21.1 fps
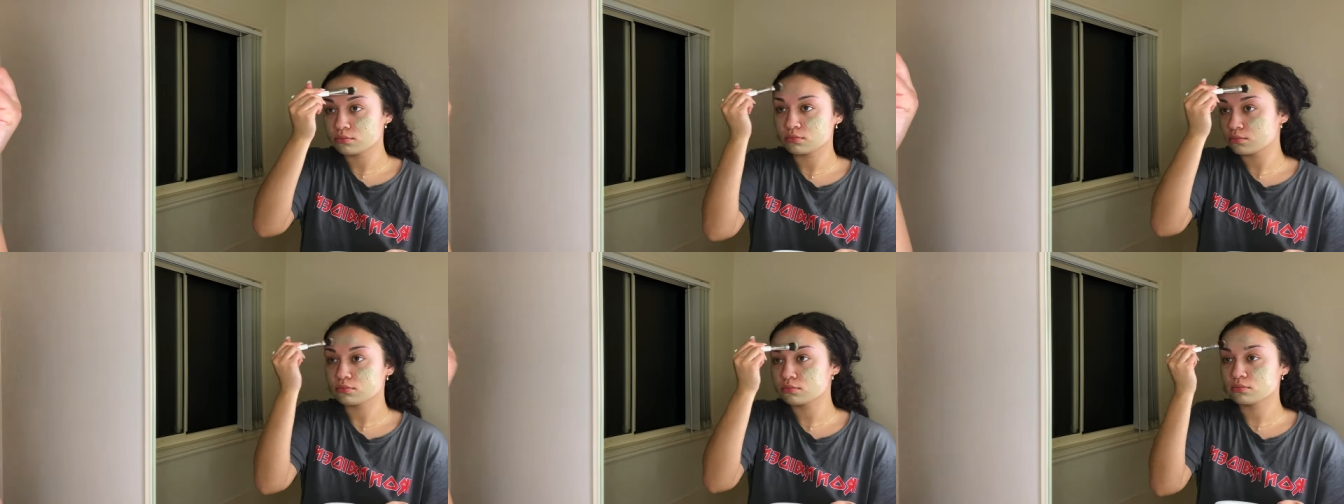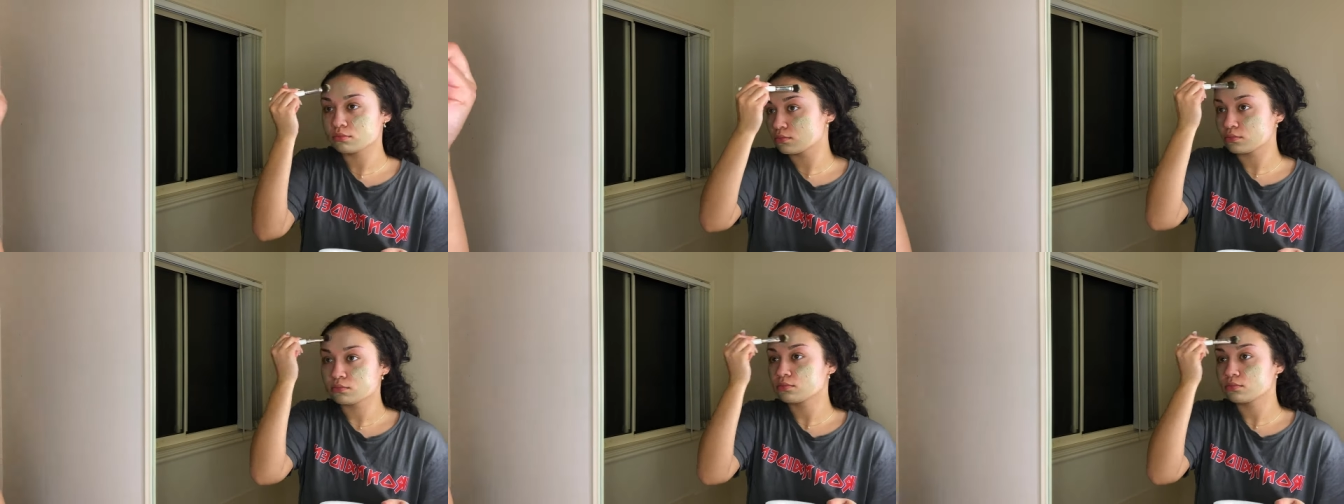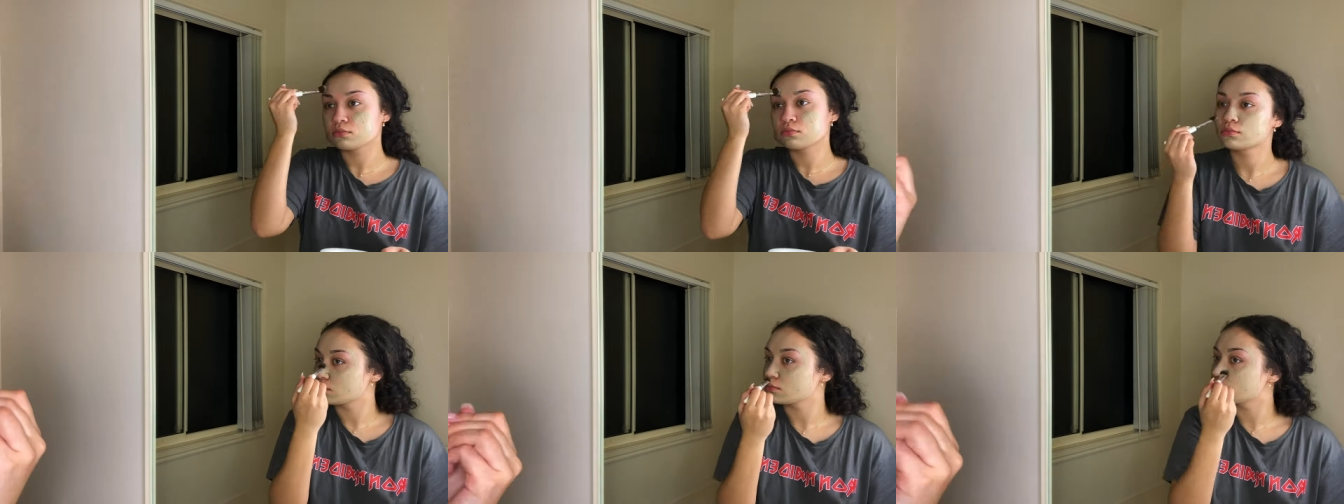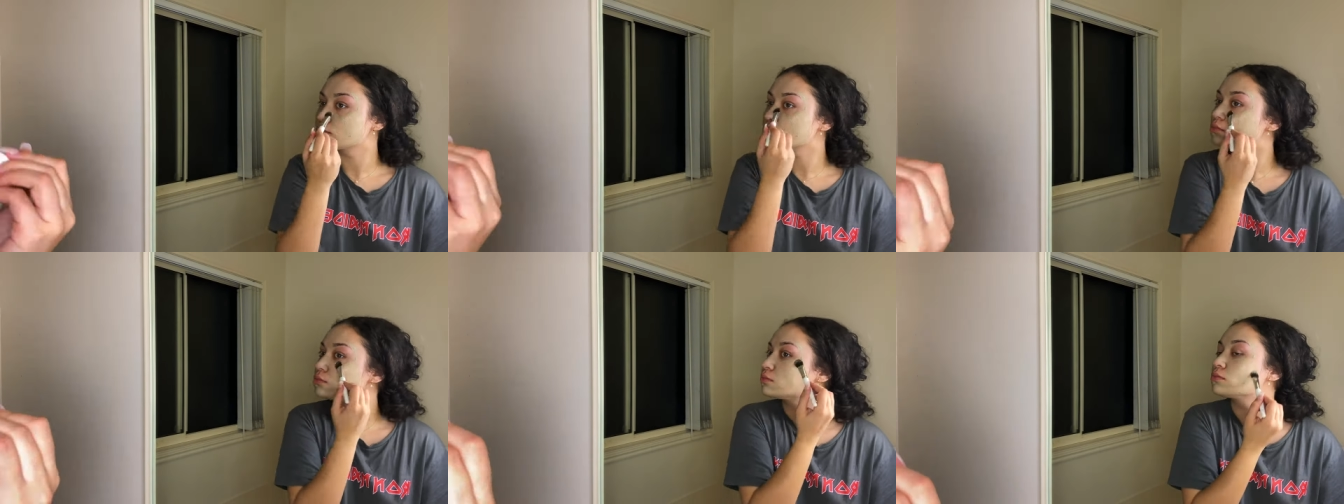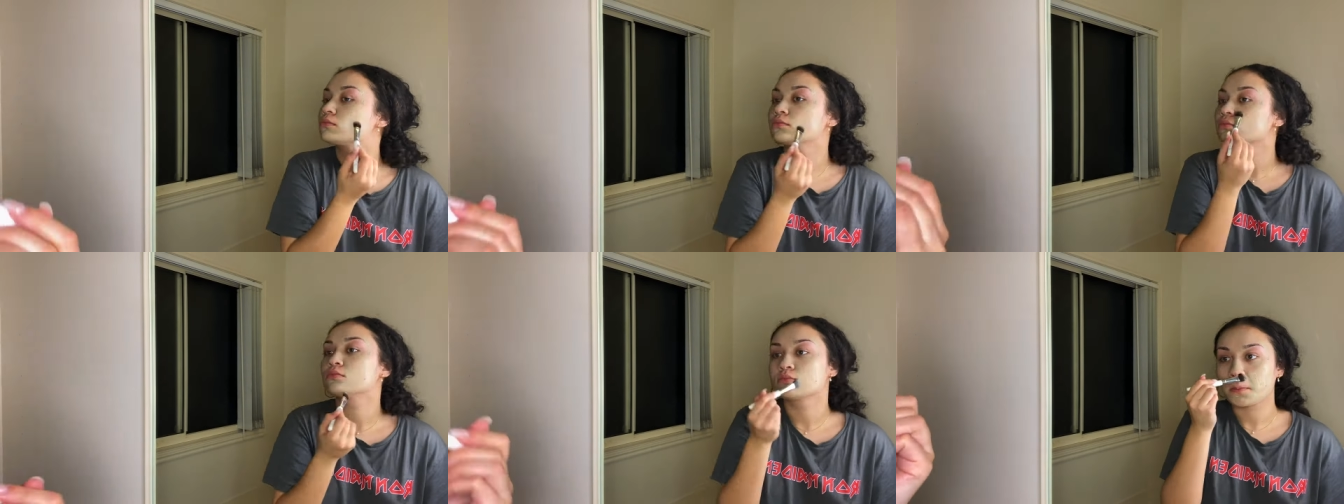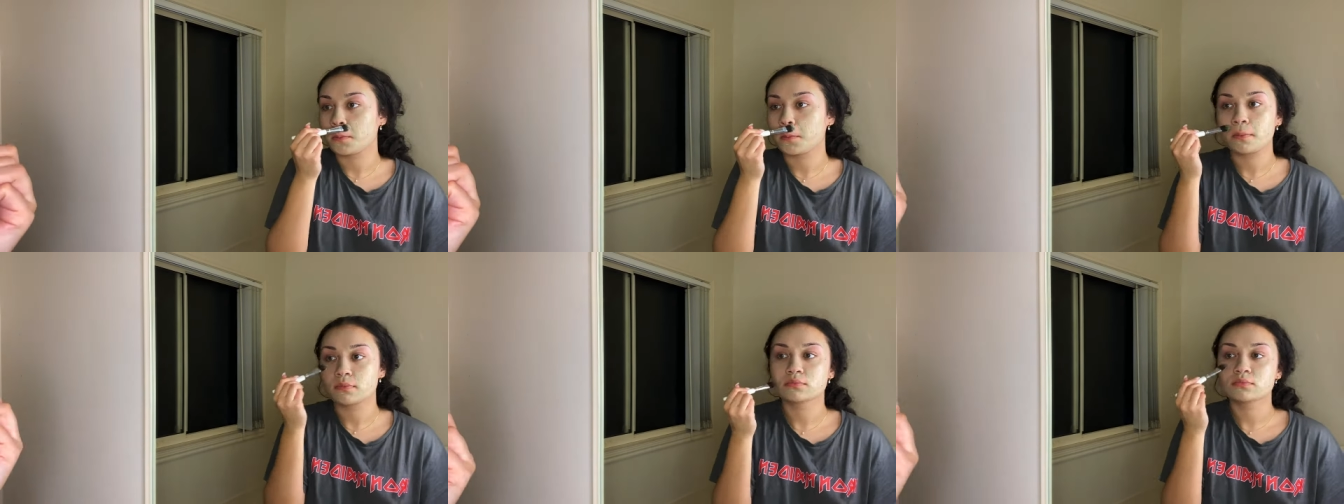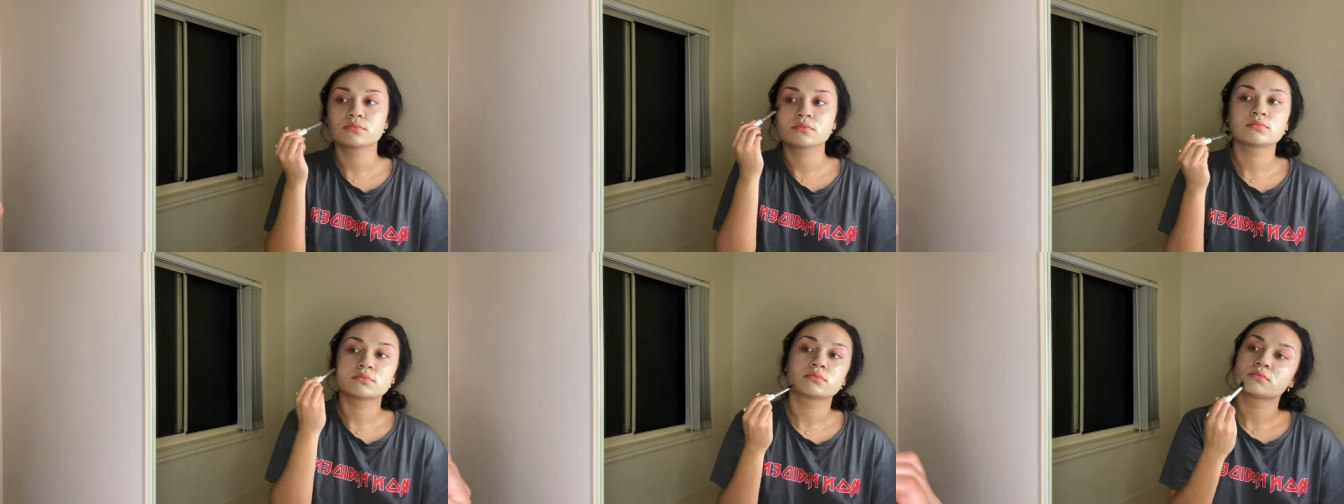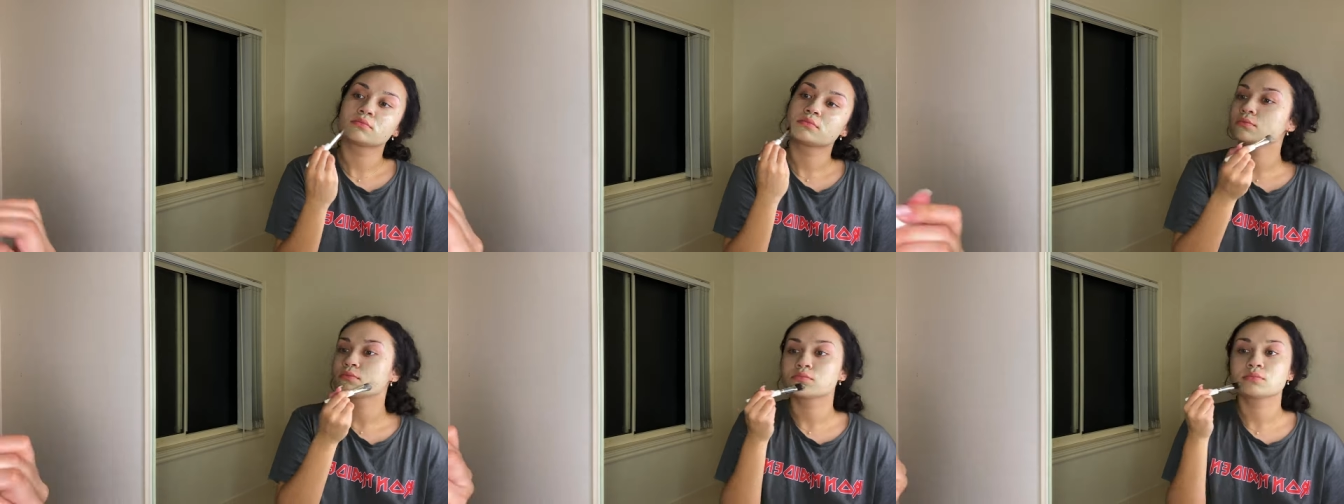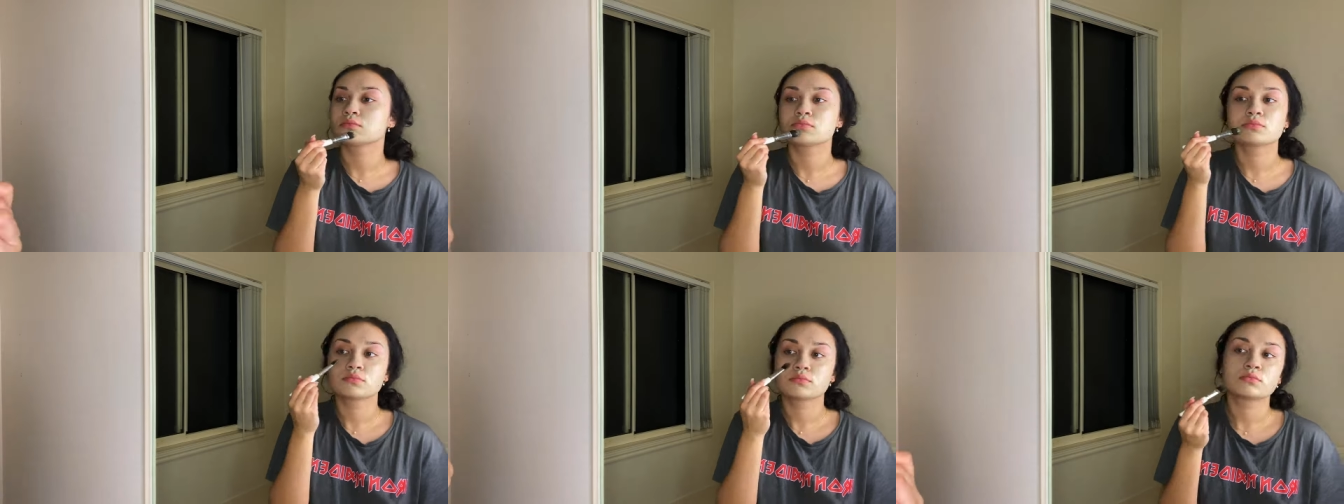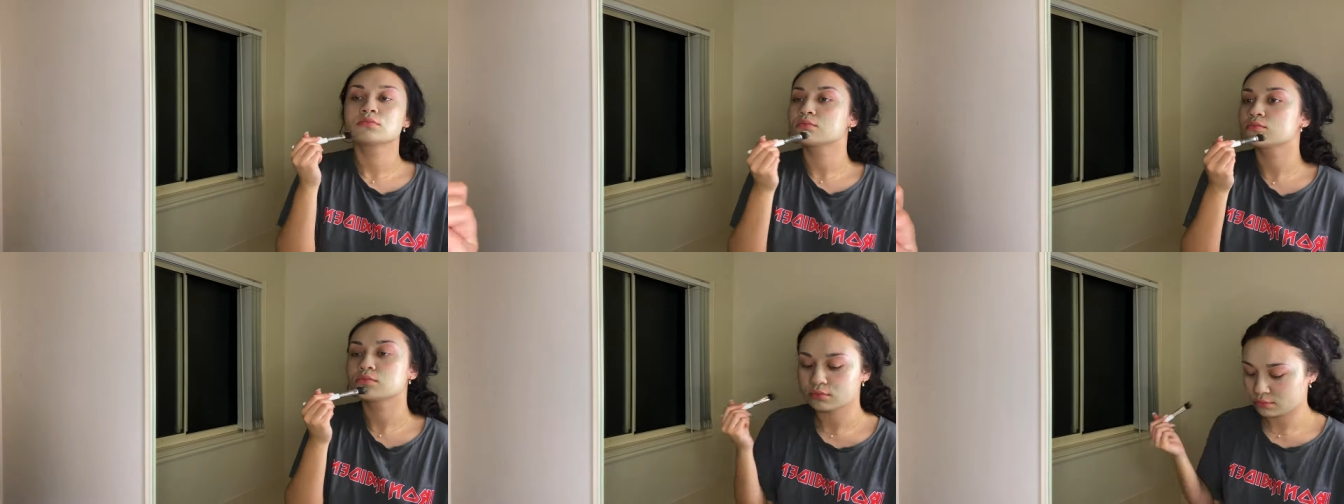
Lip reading: so I'd advise you put a thin layer